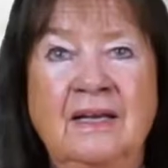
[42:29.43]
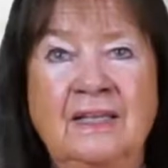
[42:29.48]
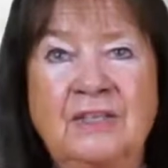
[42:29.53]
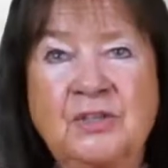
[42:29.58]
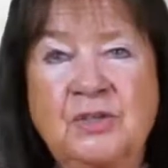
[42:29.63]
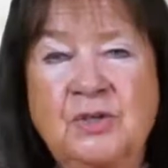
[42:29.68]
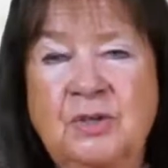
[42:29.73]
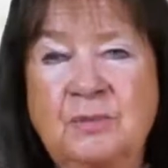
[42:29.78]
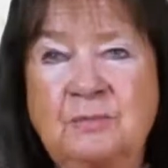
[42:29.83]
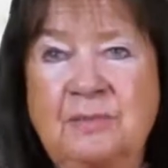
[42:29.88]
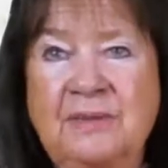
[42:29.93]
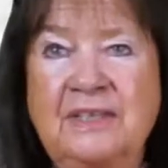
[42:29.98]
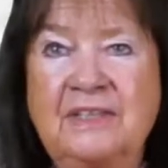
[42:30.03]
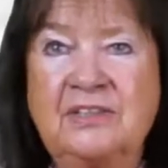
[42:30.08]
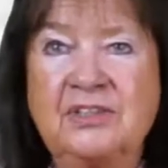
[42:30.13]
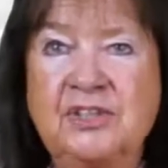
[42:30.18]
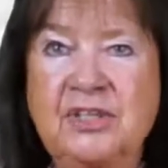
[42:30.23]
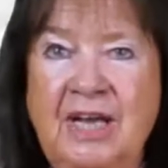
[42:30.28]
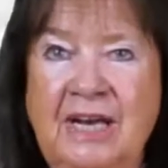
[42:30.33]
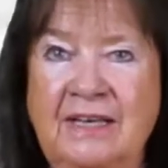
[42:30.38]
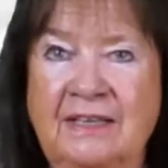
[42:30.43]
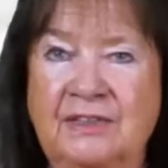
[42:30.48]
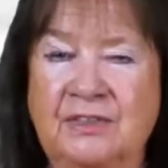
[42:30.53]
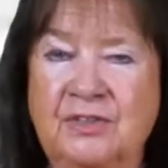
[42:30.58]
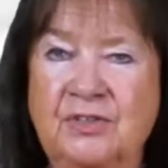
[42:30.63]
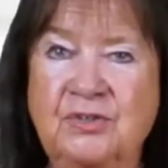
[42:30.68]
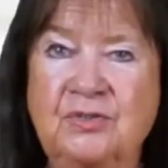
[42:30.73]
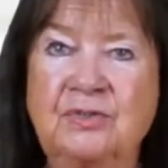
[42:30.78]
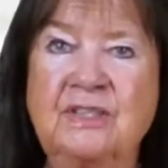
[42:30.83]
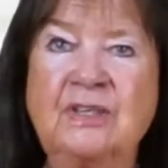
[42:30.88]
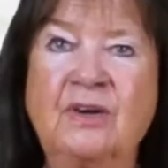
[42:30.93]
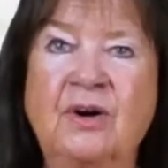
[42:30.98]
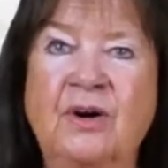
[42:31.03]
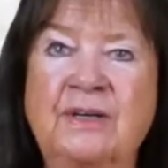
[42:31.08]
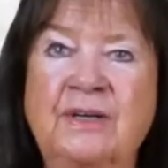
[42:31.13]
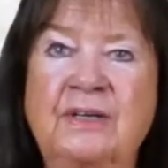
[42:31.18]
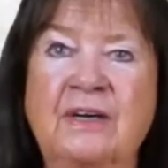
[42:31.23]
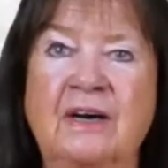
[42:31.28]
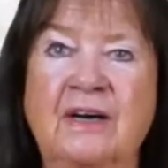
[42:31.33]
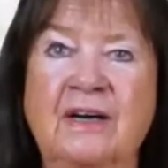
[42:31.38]
It should be a challenge to the
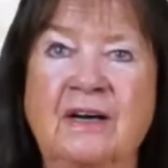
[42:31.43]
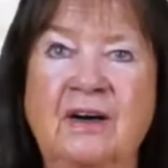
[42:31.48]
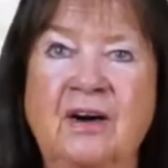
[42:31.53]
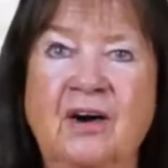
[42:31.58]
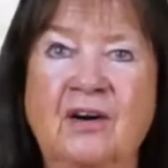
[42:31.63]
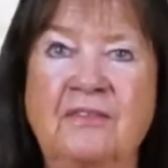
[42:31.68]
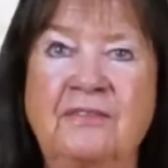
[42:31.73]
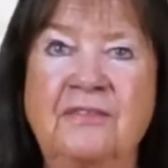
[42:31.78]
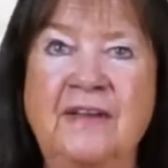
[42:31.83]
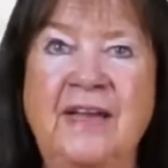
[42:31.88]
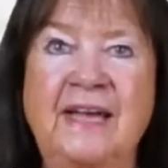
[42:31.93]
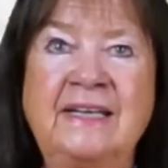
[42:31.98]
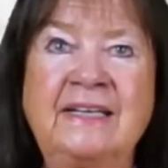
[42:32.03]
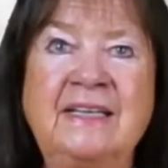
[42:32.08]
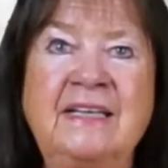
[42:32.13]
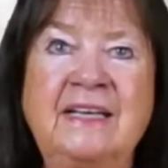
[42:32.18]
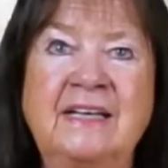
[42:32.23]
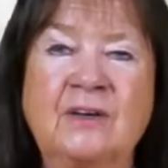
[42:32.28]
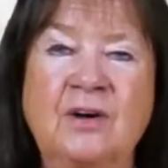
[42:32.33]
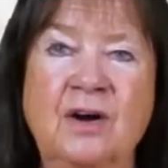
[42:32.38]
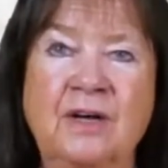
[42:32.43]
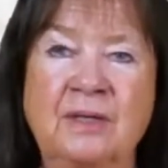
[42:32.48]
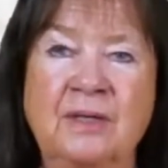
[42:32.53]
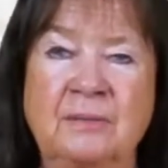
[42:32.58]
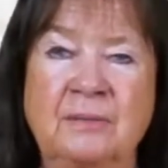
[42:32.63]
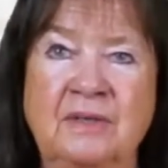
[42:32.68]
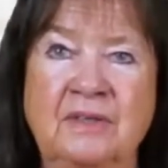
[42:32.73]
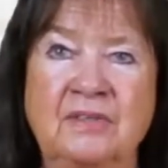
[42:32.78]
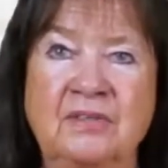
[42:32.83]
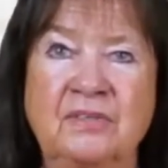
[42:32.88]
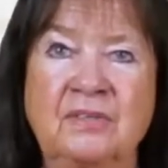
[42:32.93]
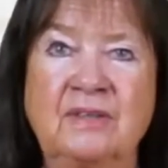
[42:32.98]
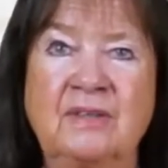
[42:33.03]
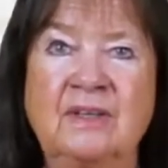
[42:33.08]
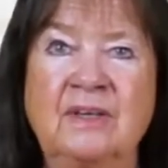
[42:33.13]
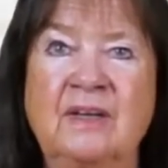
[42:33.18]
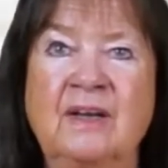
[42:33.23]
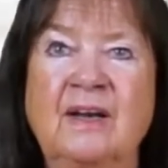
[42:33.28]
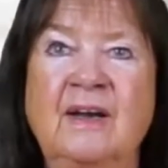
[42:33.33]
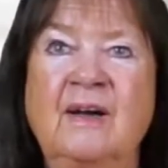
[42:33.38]
honor of any economist
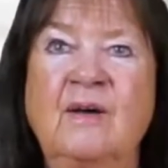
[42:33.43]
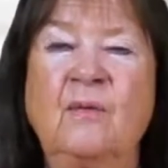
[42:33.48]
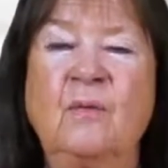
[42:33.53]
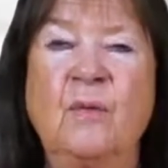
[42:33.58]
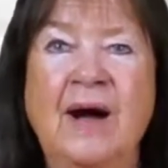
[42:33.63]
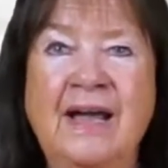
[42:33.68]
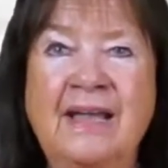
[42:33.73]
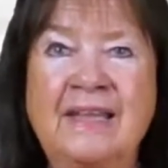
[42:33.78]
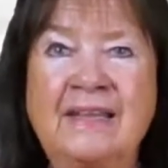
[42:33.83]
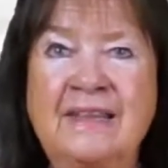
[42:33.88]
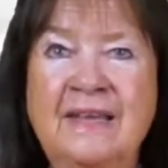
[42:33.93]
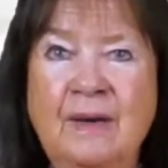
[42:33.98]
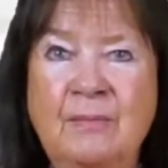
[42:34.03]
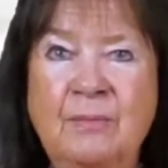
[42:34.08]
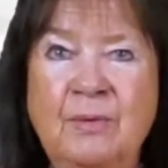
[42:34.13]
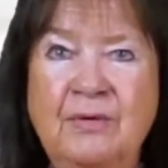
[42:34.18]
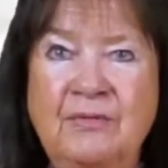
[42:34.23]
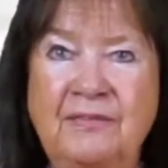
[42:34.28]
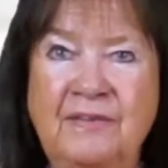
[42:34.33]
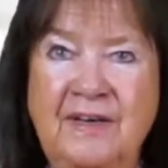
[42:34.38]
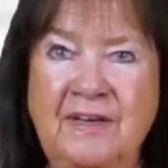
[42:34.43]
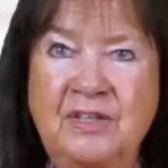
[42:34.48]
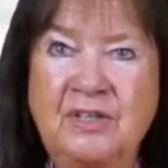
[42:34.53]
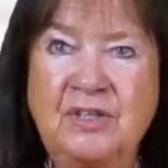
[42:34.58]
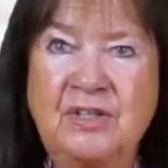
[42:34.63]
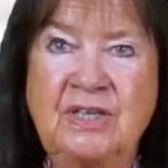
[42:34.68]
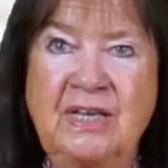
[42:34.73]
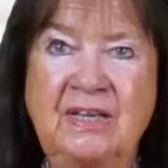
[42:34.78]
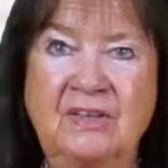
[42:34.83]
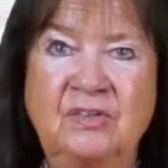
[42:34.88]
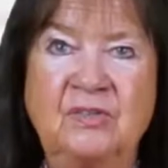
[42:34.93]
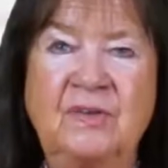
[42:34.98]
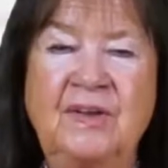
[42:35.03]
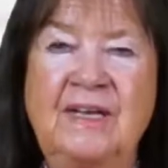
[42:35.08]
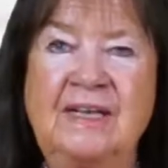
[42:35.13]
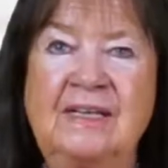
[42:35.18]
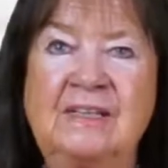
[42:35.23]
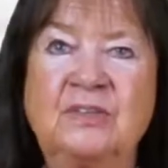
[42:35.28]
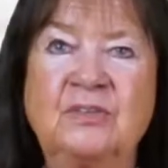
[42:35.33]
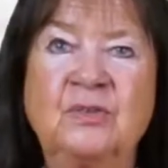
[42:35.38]
why their profession has
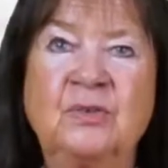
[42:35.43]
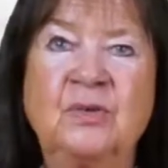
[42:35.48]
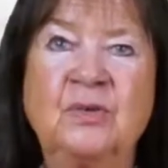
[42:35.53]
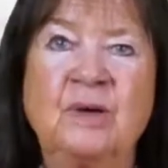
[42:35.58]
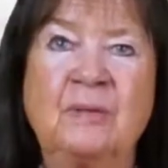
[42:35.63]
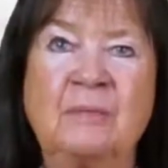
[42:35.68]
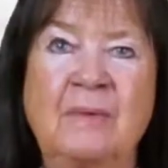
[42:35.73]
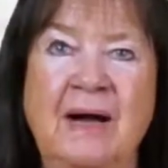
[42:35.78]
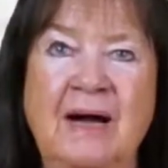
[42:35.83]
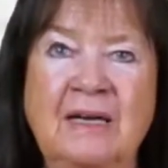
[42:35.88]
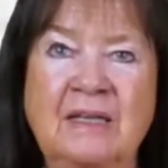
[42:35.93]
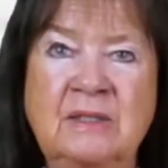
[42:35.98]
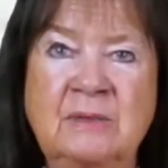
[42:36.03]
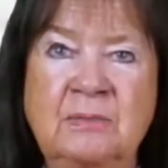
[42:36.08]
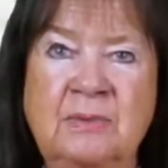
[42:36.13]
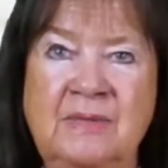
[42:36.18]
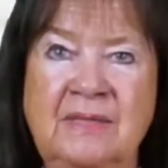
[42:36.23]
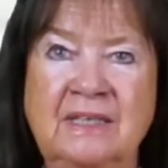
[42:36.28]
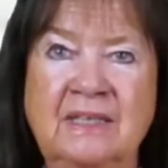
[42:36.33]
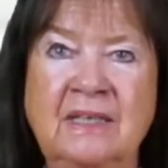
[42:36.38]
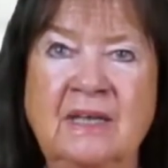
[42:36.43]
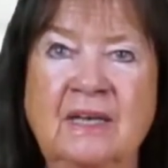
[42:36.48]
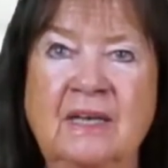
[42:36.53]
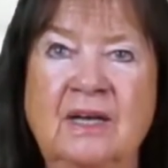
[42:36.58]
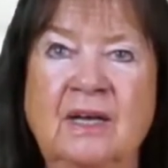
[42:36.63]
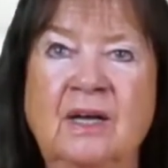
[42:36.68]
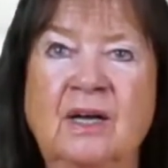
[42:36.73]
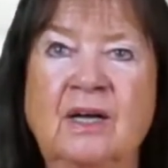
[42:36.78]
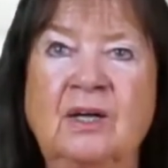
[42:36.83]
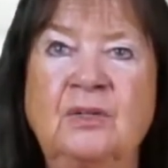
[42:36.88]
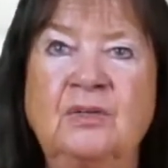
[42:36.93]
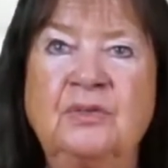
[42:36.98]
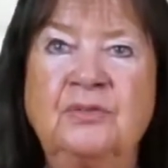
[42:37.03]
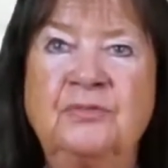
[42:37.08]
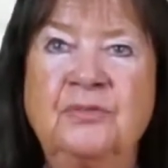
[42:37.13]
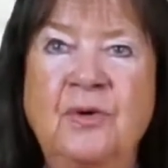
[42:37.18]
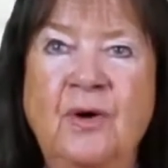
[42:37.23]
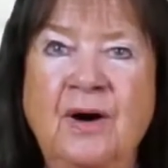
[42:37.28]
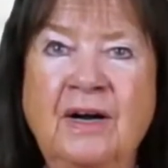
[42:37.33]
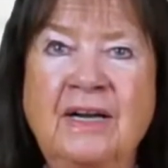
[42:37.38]
failed so remarkably to
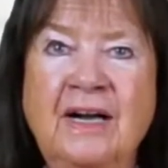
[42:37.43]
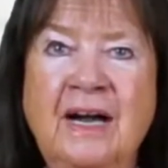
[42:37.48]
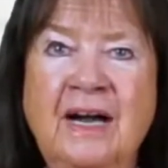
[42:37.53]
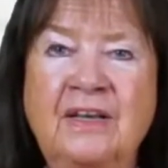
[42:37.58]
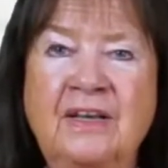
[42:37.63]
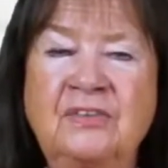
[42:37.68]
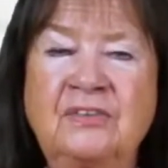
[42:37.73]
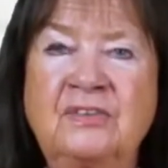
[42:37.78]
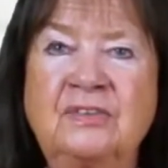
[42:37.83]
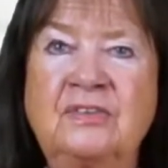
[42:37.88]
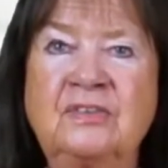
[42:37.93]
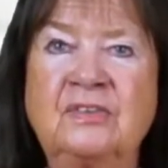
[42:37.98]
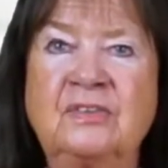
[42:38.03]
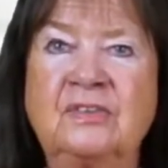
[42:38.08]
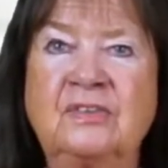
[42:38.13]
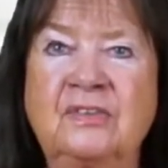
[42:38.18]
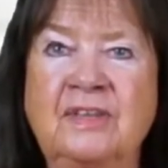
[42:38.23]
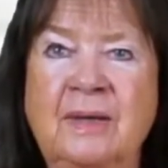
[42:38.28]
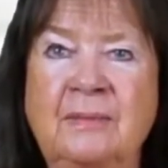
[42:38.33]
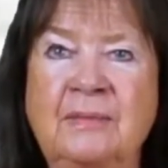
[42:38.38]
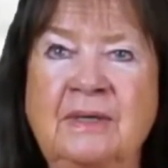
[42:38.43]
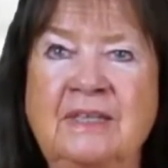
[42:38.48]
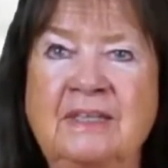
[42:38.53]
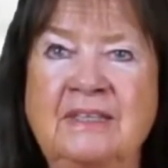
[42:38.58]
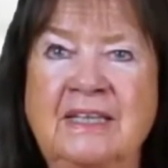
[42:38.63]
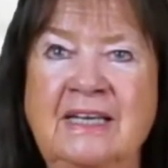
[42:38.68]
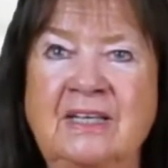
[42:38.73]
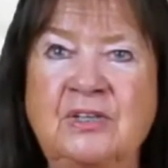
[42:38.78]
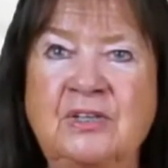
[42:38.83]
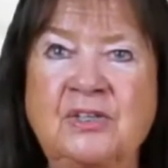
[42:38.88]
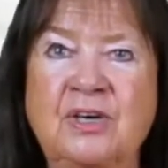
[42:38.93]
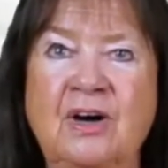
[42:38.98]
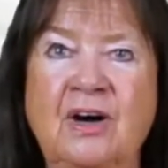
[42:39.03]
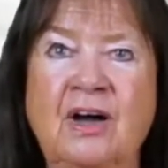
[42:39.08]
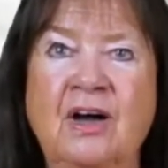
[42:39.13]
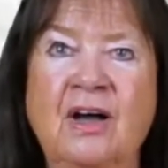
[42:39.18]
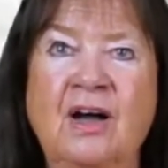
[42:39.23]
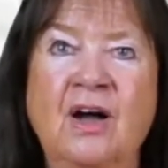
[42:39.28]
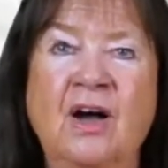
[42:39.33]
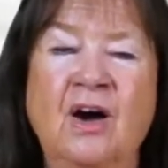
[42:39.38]
forecast the systemic nature
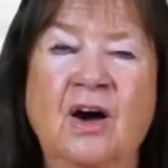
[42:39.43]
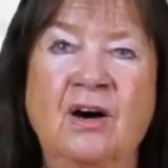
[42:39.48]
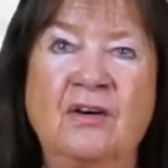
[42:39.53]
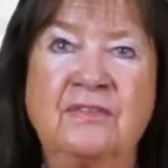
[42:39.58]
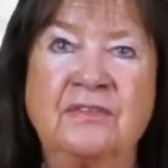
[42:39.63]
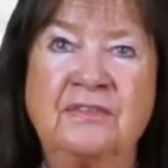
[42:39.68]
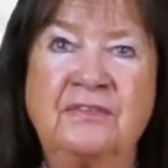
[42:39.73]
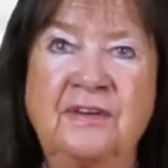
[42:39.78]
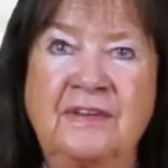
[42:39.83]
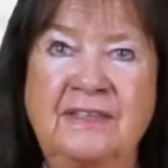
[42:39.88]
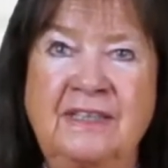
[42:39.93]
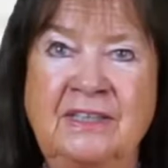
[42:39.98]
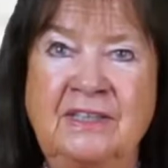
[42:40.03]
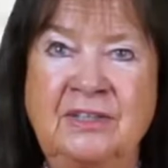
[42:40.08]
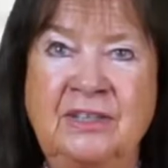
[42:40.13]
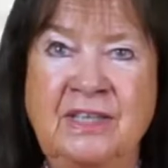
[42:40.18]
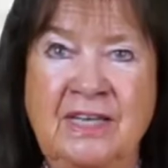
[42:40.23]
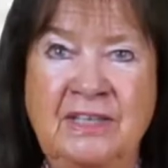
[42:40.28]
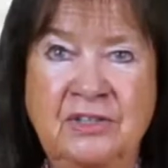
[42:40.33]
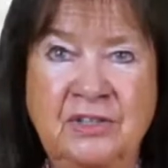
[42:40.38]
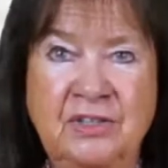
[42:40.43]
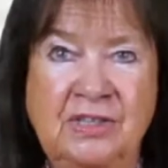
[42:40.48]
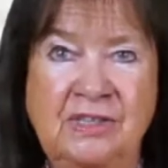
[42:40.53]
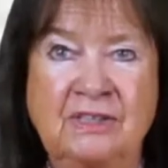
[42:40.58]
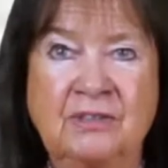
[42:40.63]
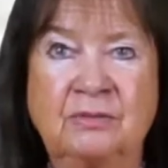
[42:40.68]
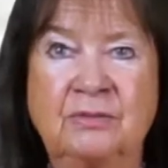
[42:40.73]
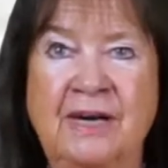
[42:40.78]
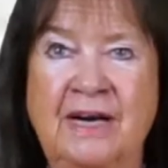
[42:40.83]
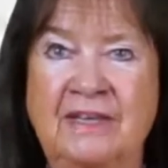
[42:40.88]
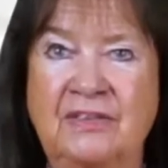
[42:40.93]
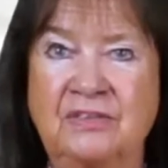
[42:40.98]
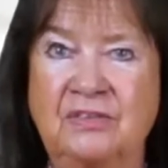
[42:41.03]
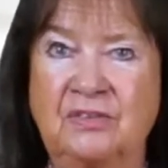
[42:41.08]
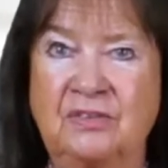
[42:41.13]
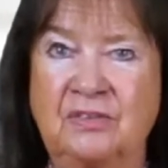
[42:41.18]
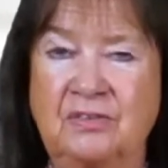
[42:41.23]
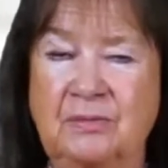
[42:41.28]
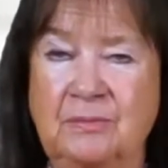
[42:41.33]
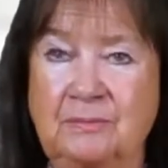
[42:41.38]
of the financial
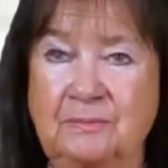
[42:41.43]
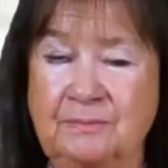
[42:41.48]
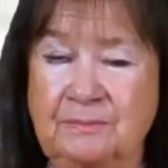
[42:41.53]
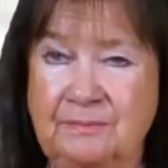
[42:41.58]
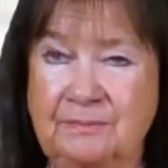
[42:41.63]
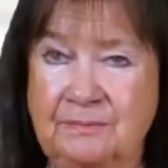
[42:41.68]
crisis.